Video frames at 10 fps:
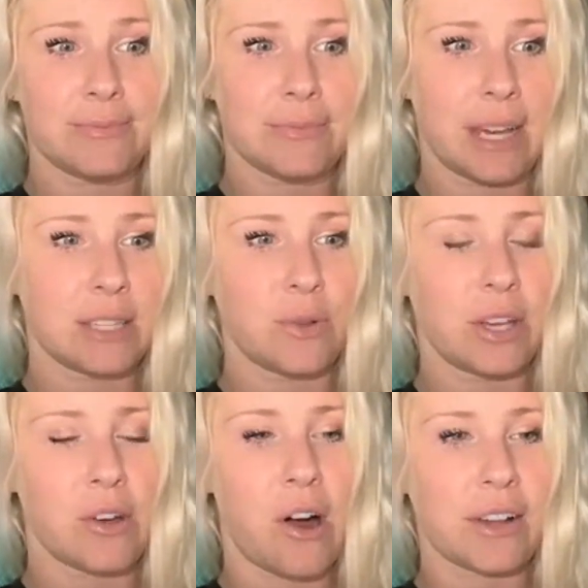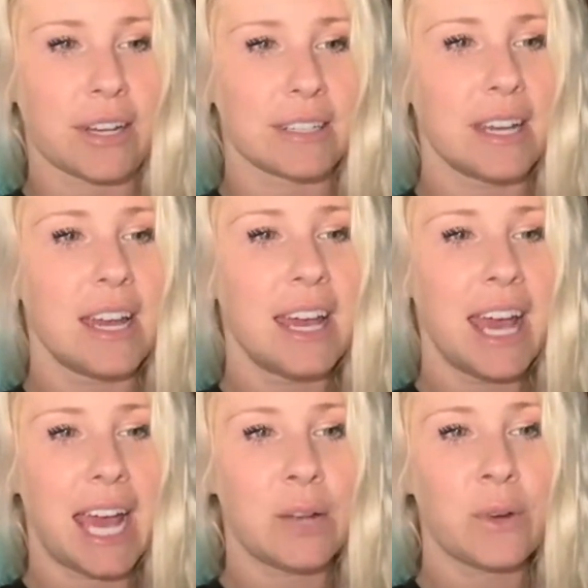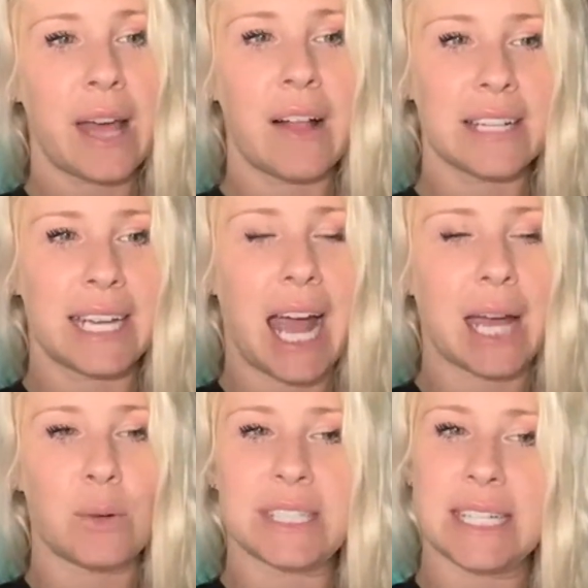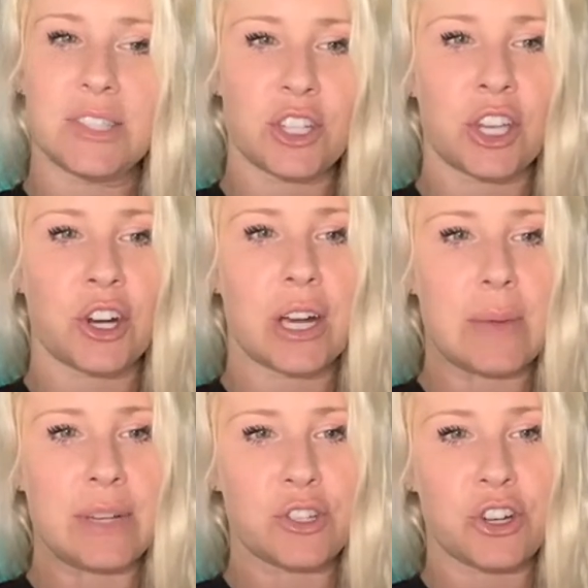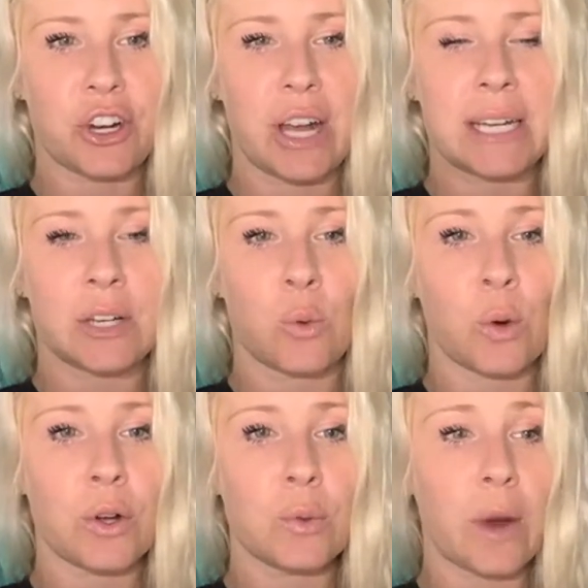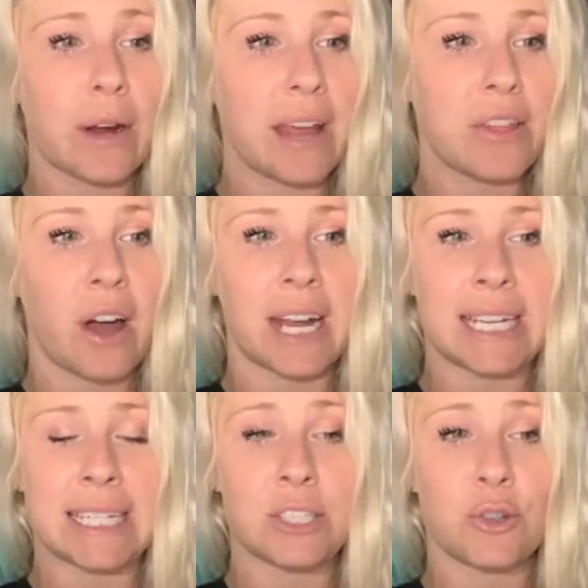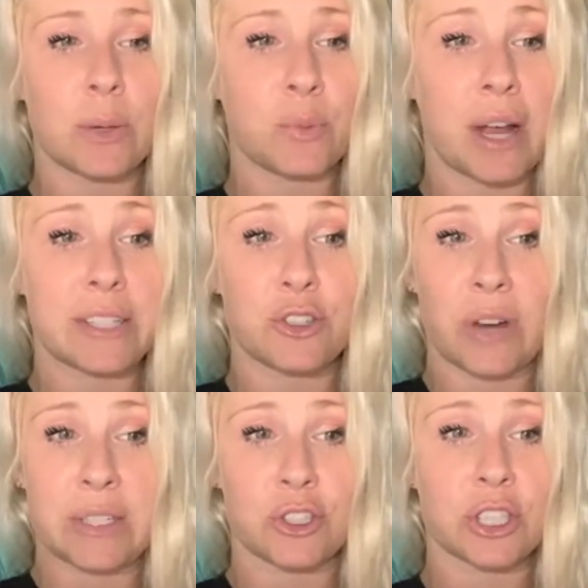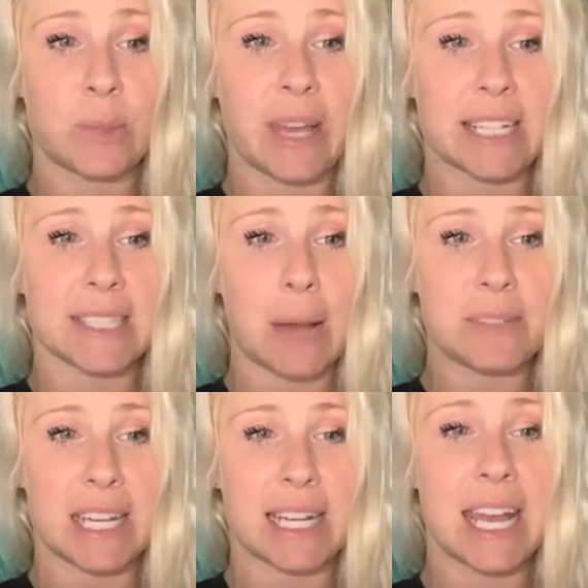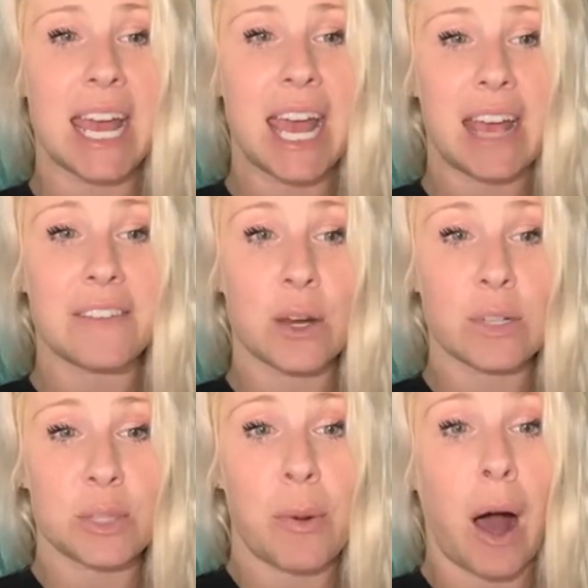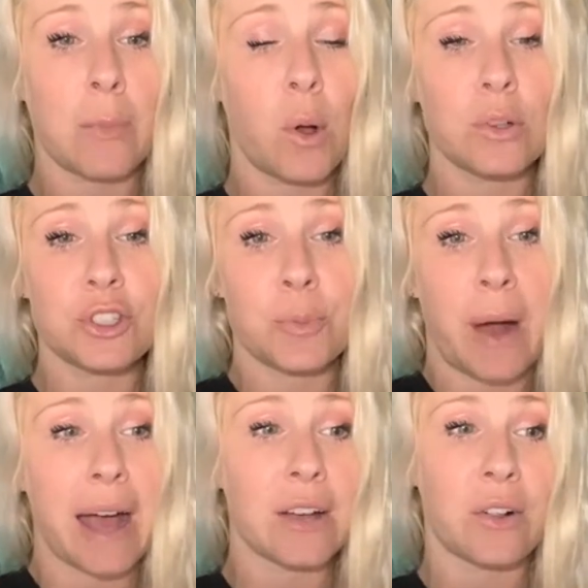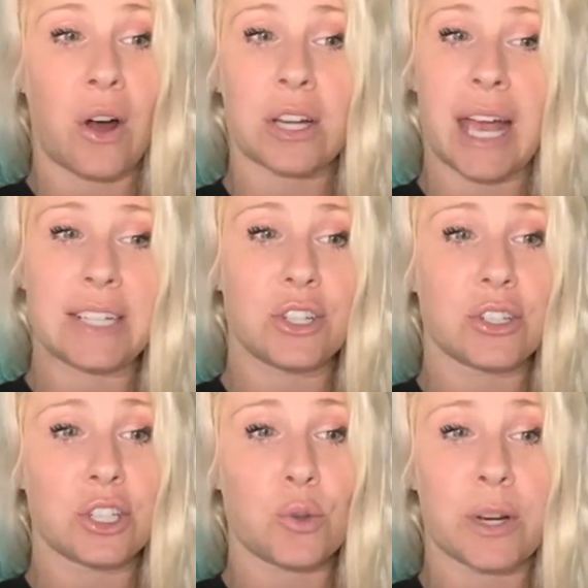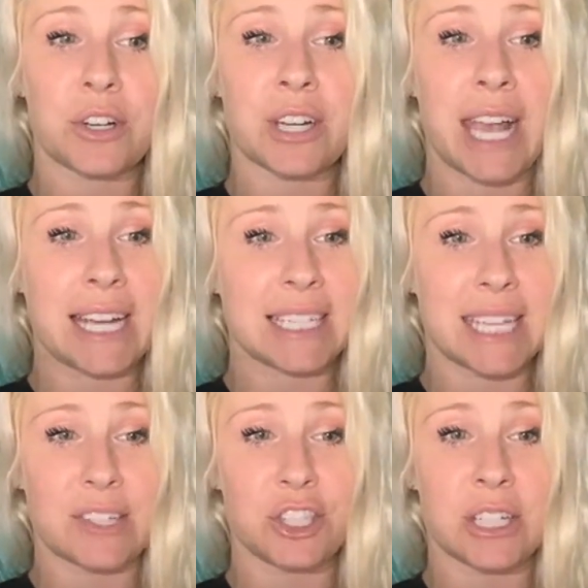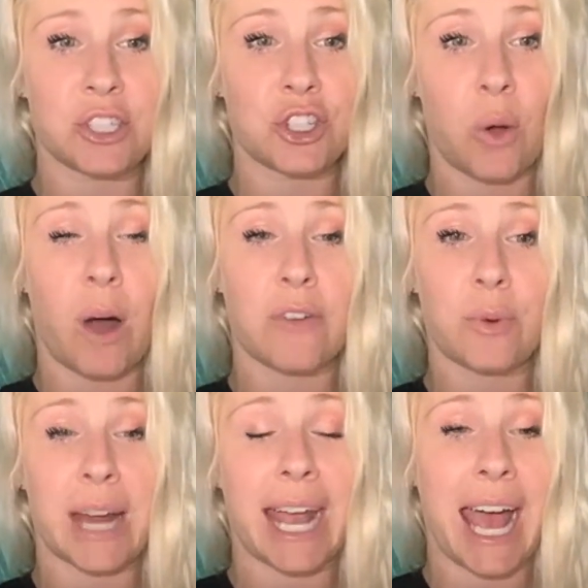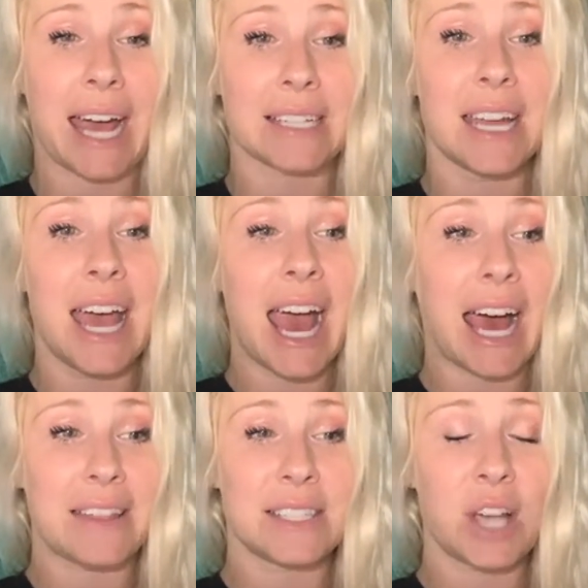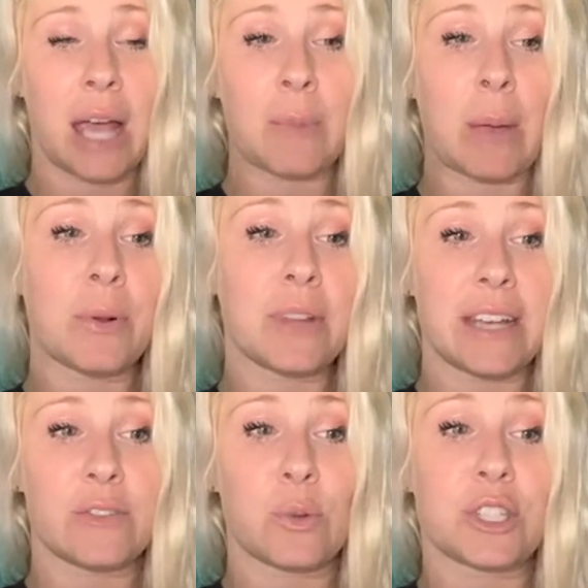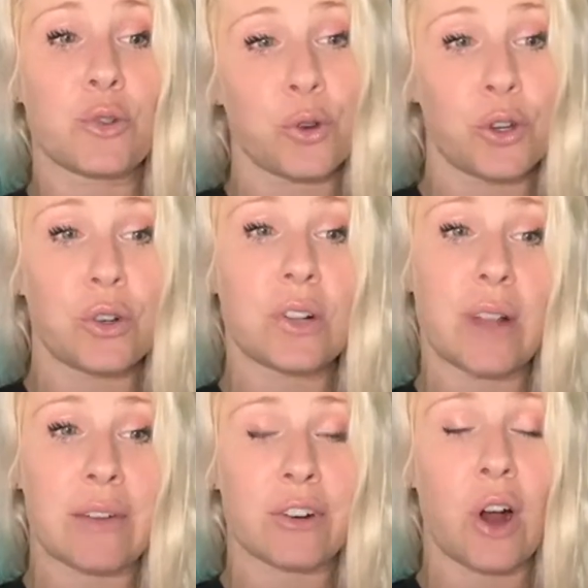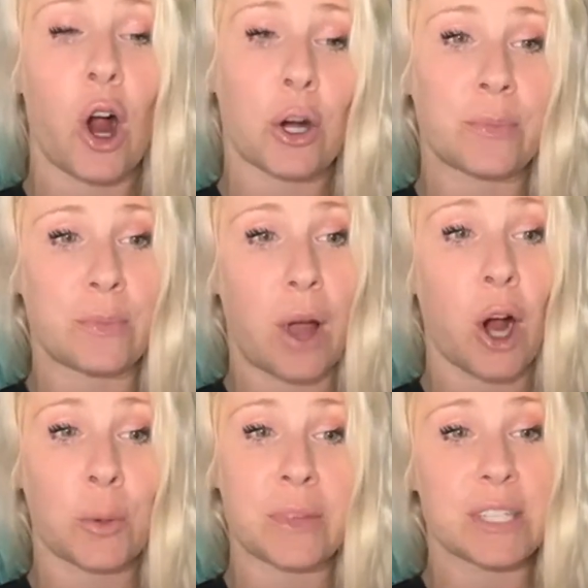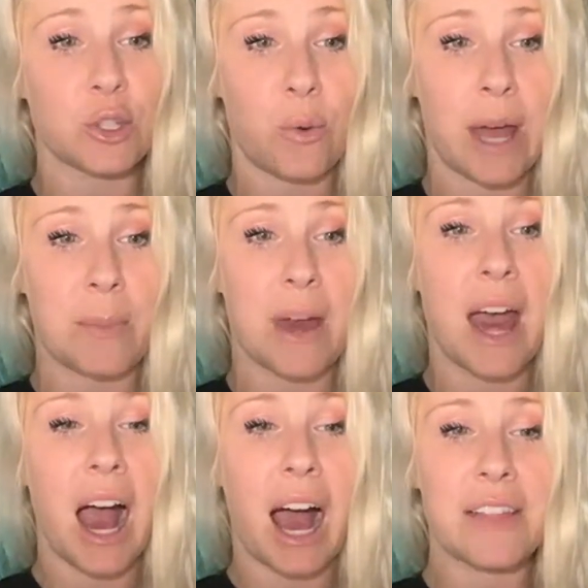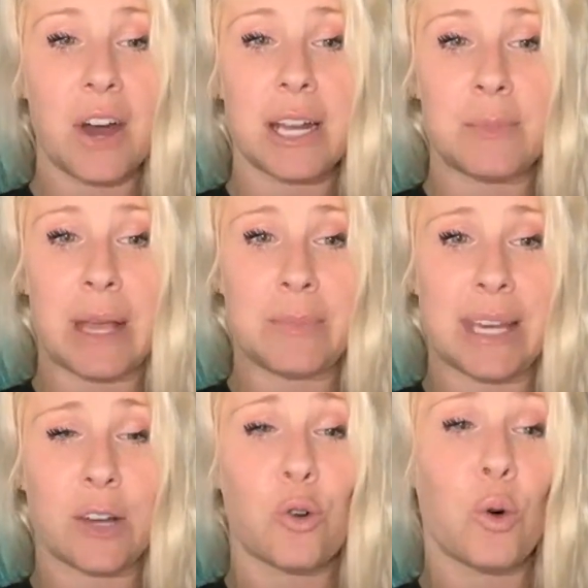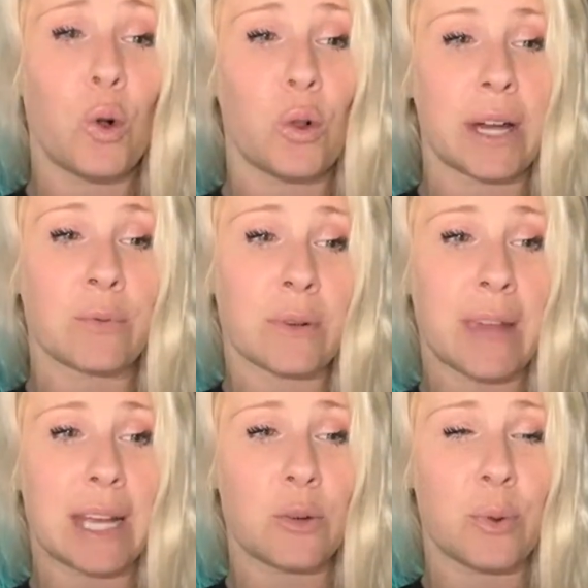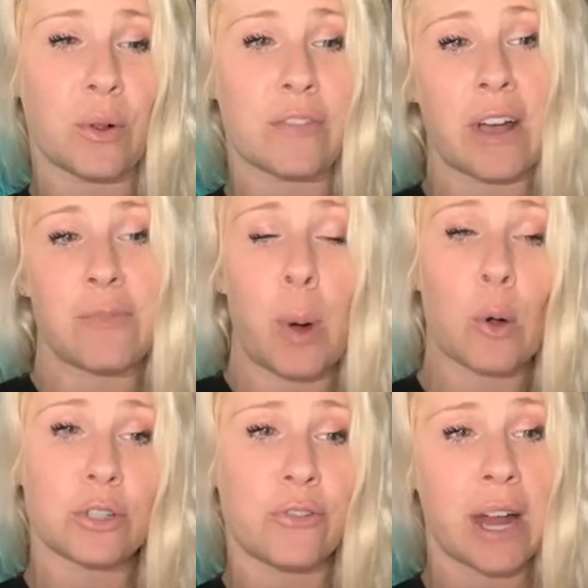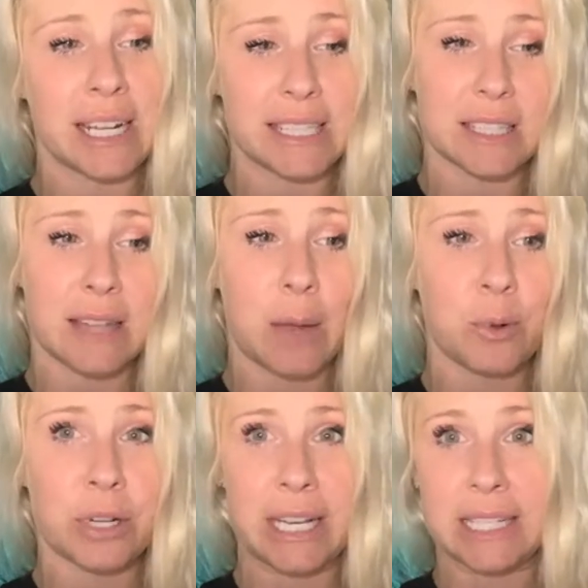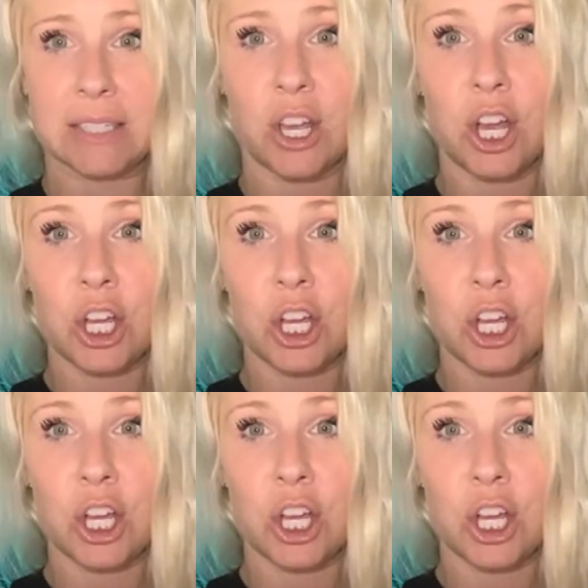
That's what you call it. In reality, I was insecure, immature, and in a world where I thought I needed to impress strangers to be accepted. If there was a pop culture pile on, I took to Twitter to gain attention and show off what I had at the time I believed was crude, clever, harm, harmless quip. I thought it made me cool and relatable if I poked fun at celebrities.